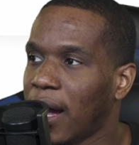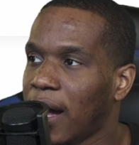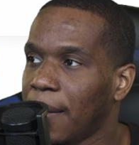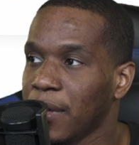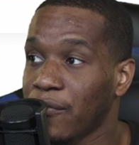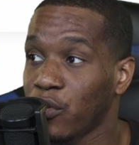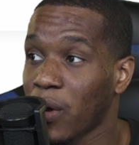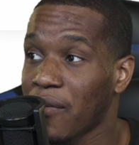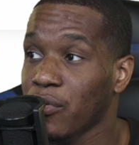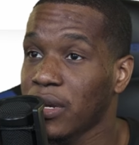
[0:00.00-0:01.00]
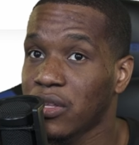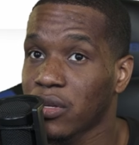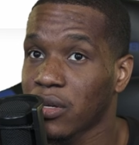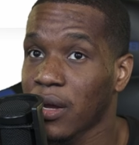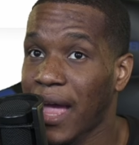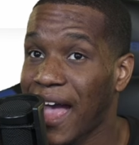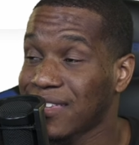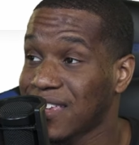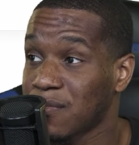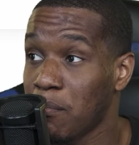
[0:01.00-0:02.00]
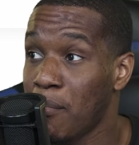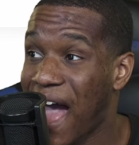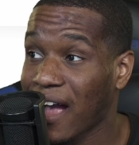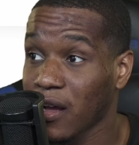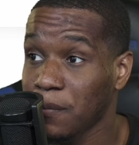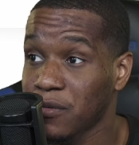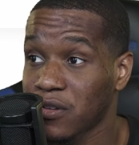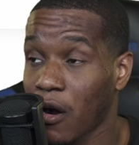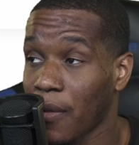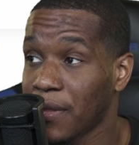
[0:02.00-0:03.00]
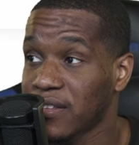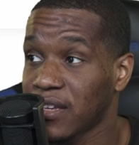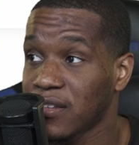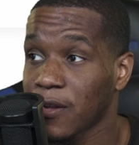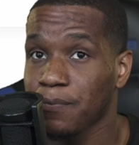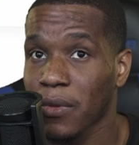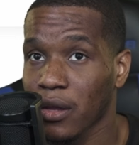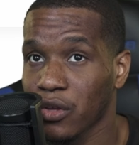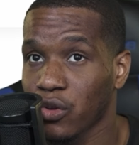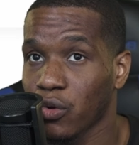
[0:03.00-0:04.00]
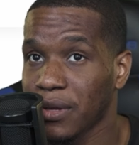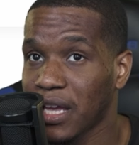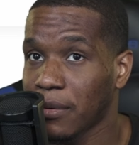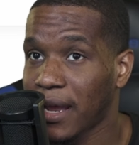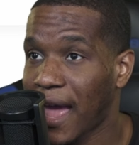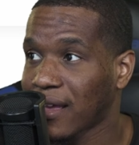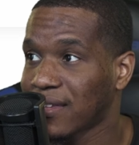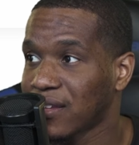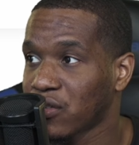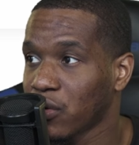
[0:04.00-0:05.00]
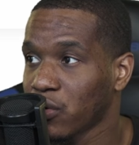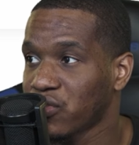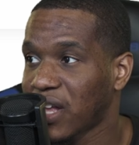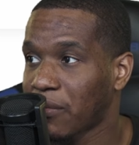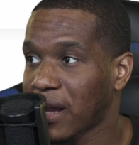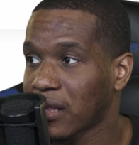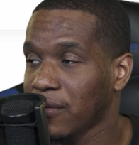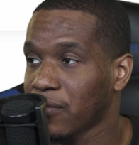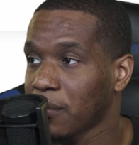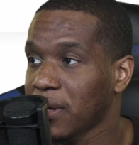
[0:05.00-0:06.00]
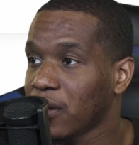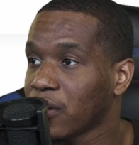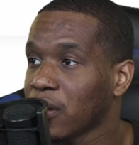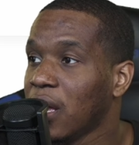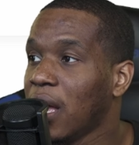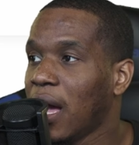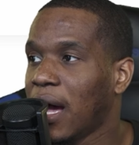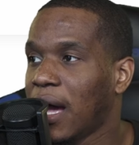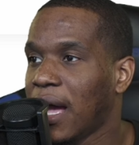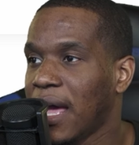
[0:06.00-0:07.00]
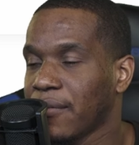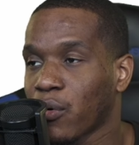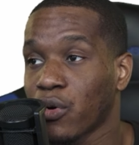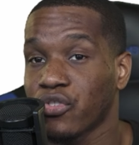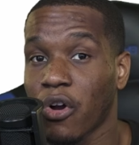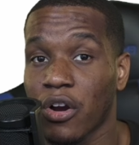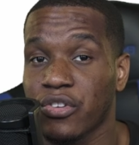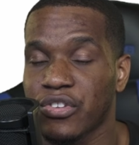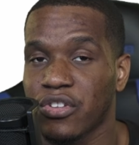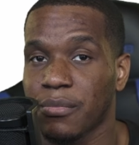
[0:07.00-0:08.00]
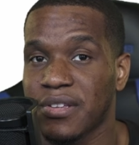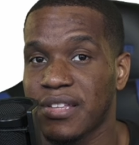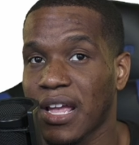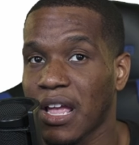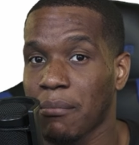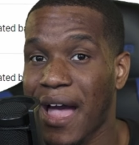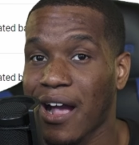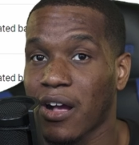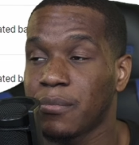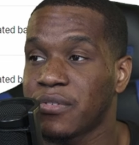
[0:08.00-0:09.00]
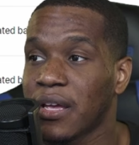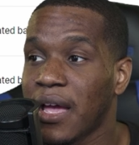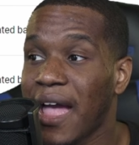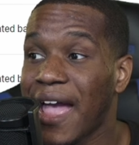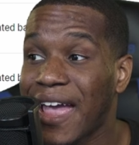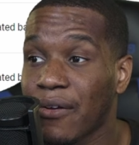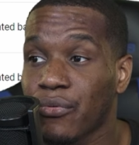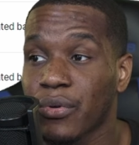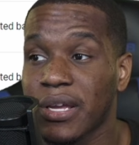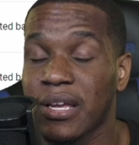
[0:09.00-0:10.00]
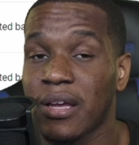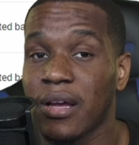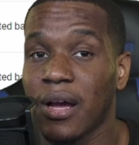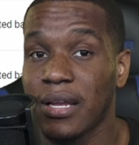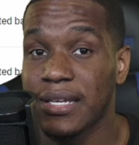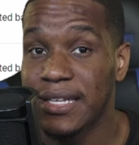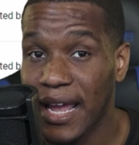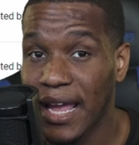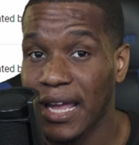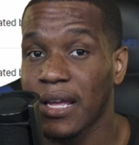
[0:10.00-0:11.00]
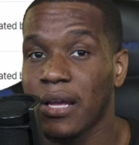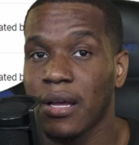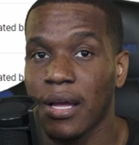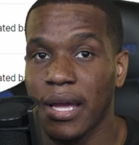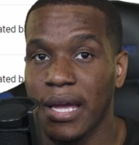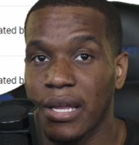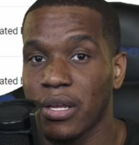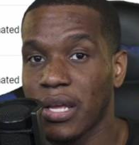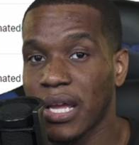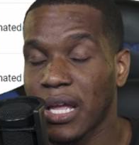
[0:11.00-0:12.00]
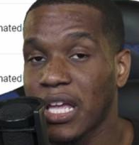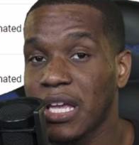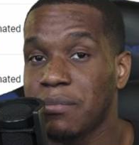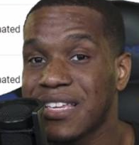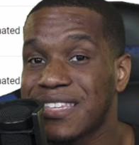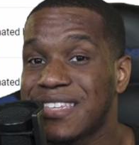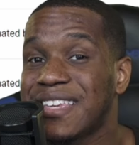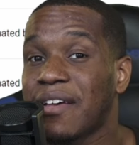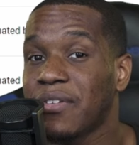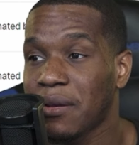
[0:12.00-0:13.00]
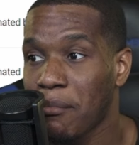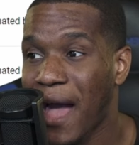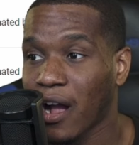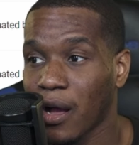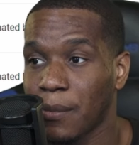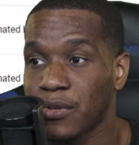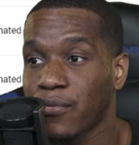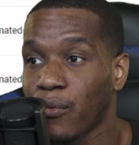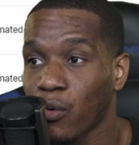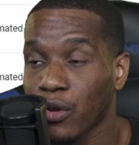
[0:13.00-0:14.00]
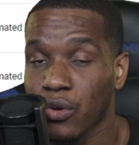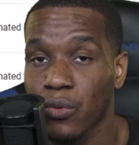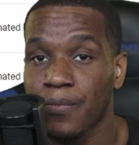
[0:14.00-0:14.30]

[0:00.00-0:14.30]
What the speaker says: if you ever need to access backups on the system, you'll be able to access those directly from here. And of course, our system is taking backups every day, and it keeps 7 backups for you,